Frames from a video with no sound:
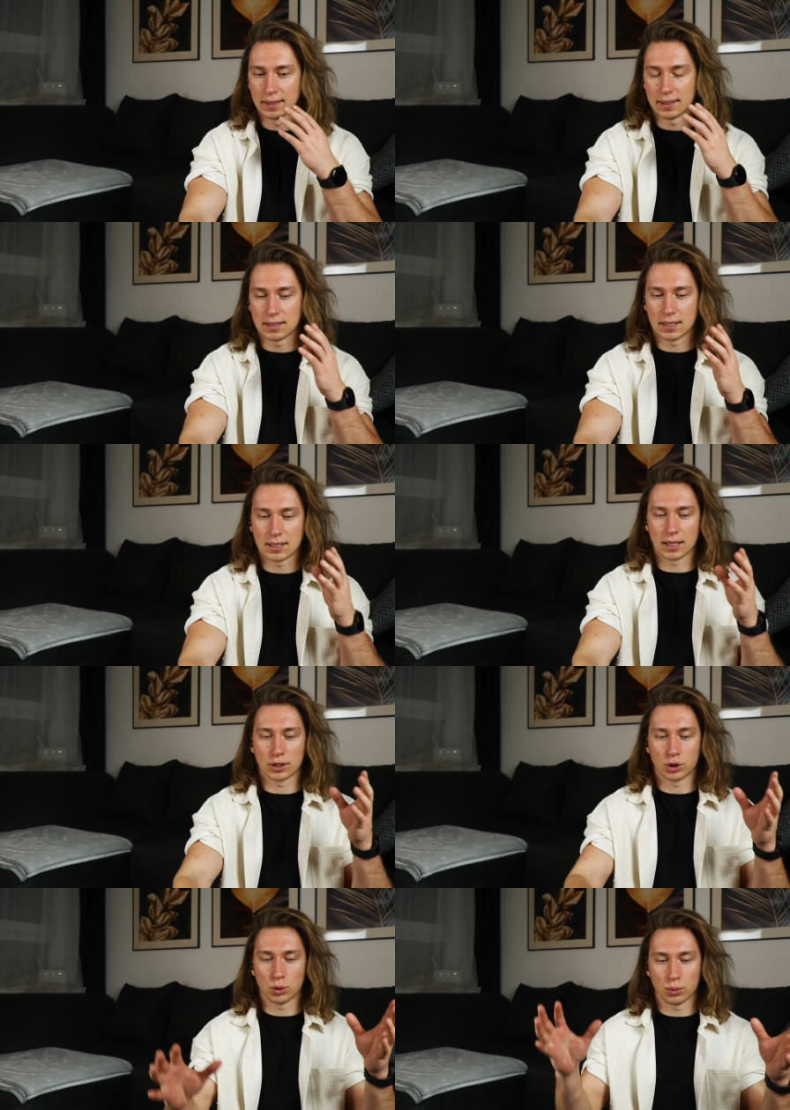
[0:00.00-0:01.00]
is this
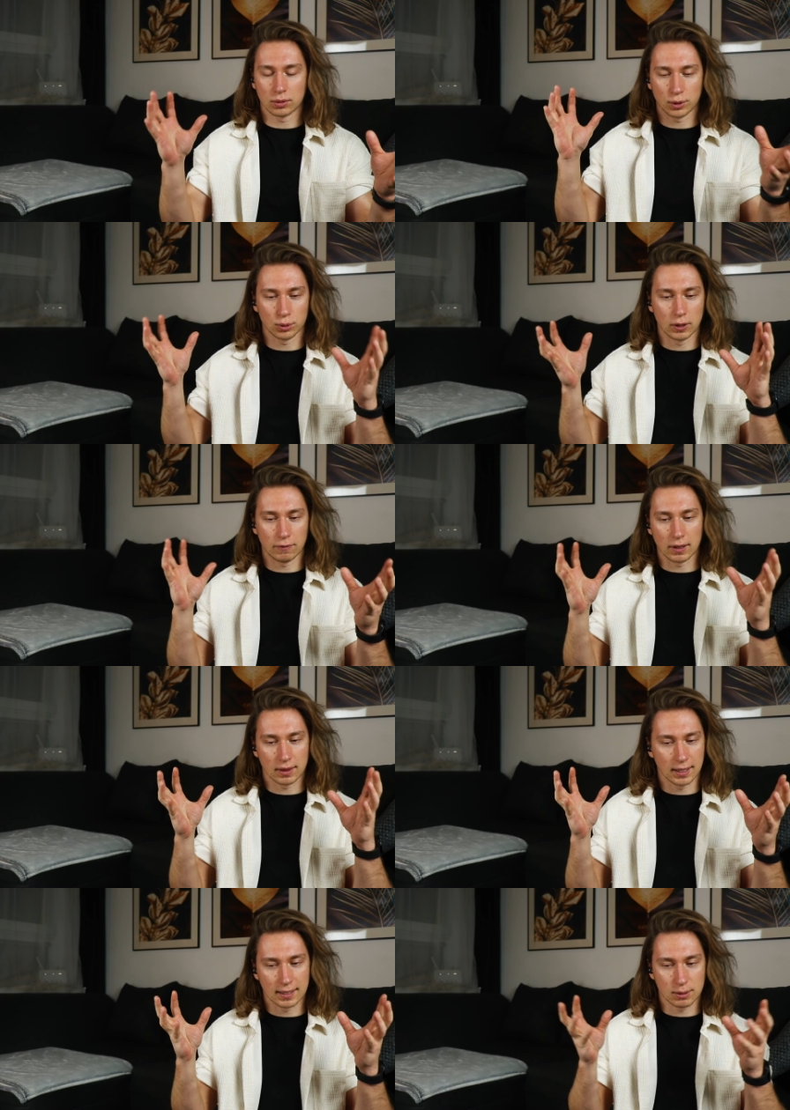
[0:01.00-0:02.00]
like two two
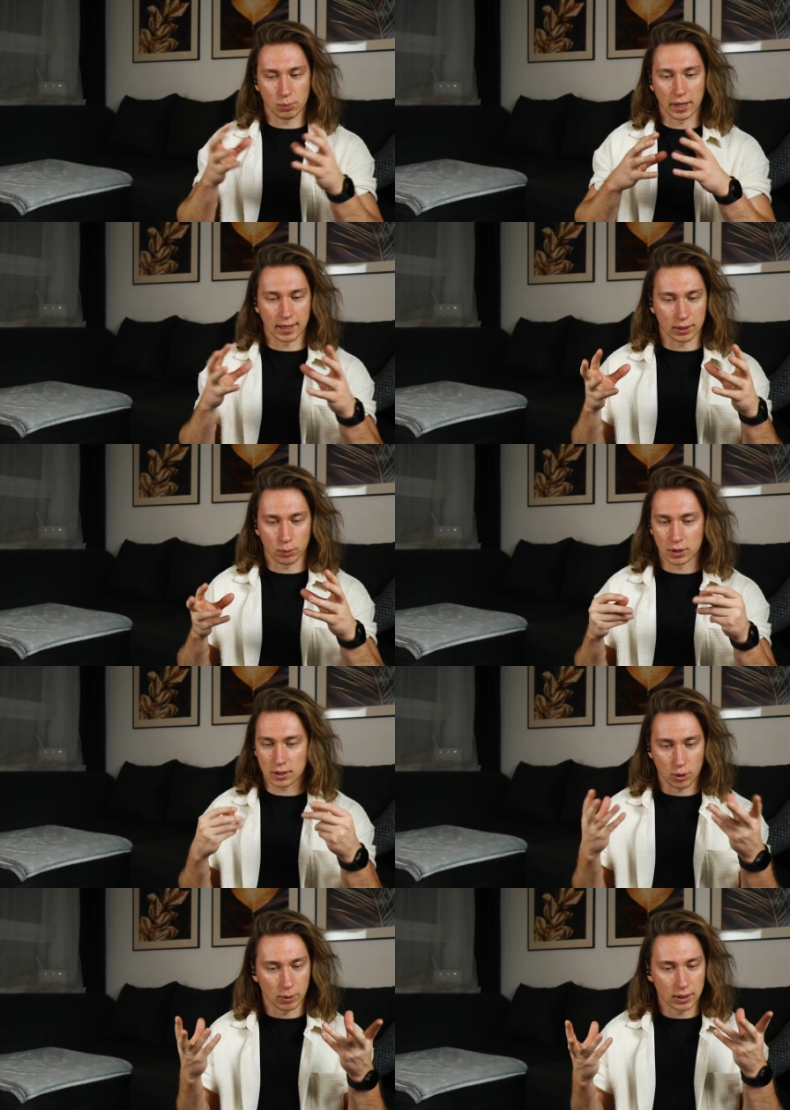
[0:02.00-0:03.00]
different things playing at once?
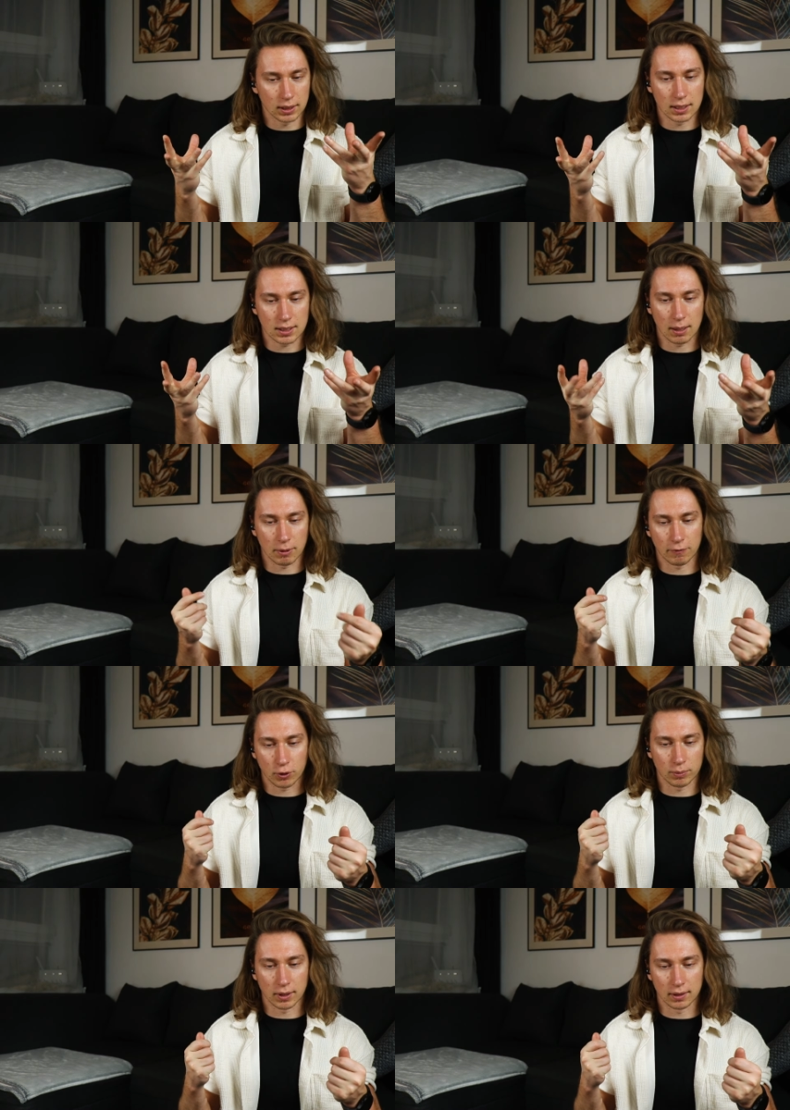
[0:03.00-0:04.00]
No, but it is coming
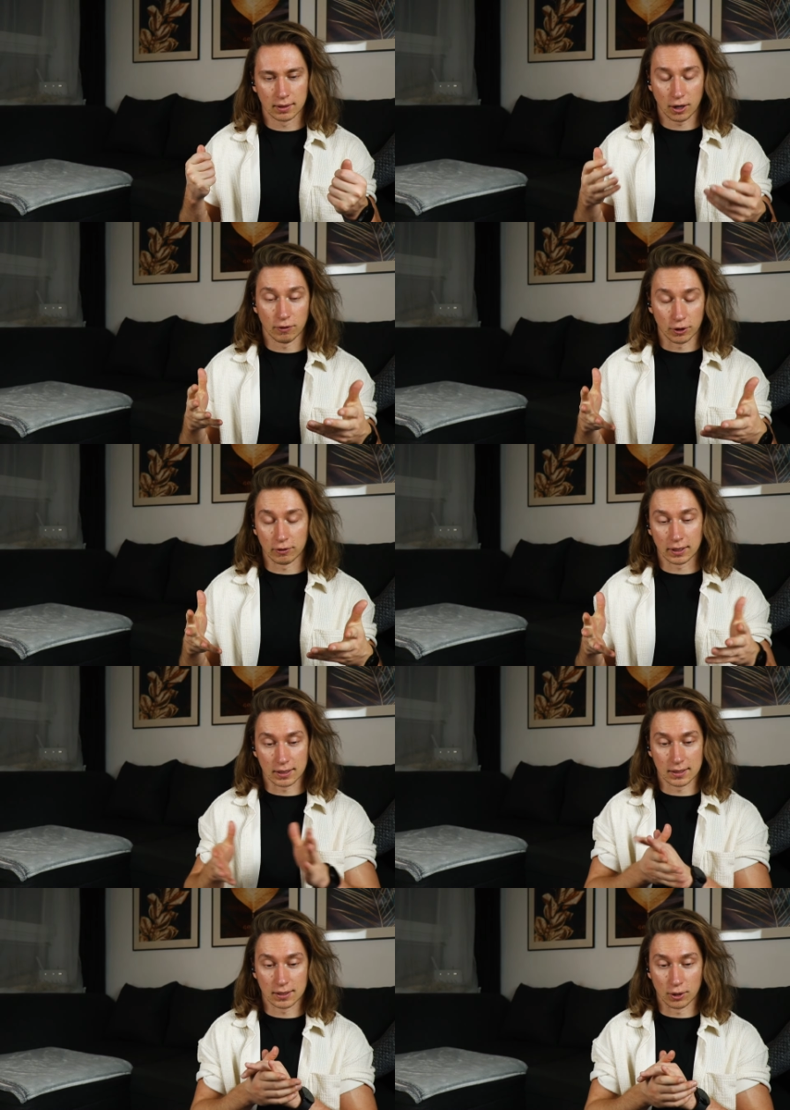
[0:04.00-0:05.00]
from the cover of
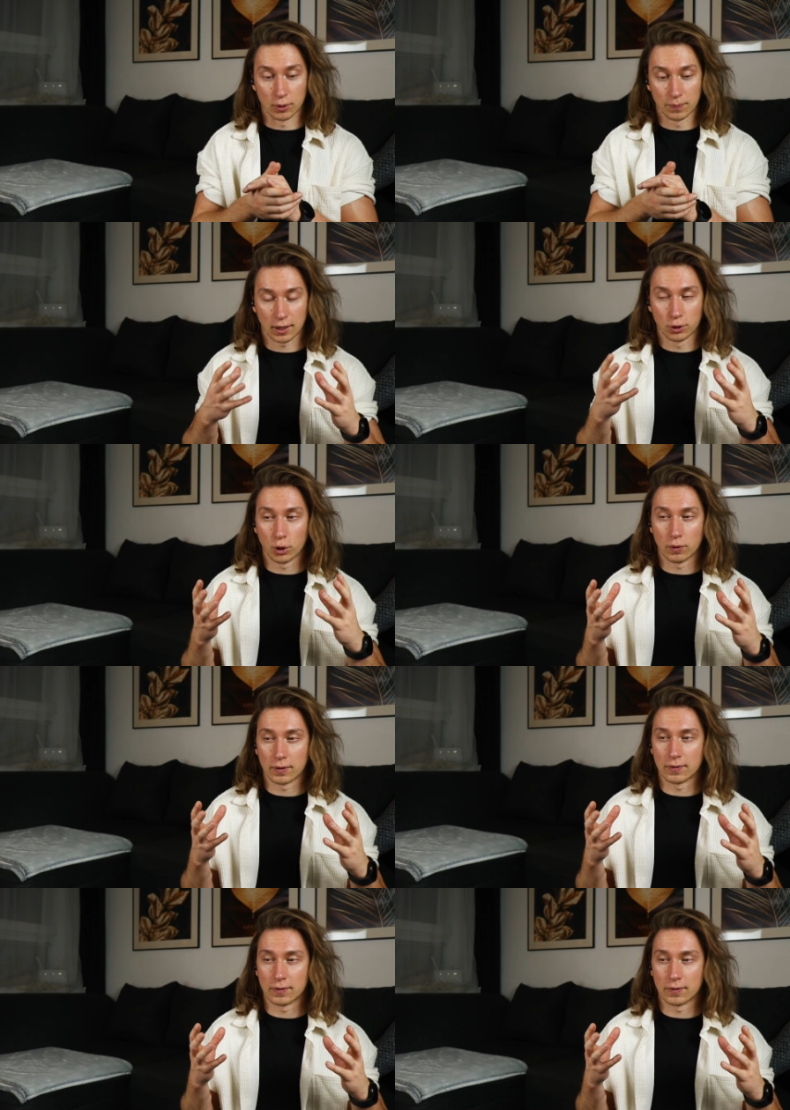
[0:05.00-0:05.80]
his, so I don't know,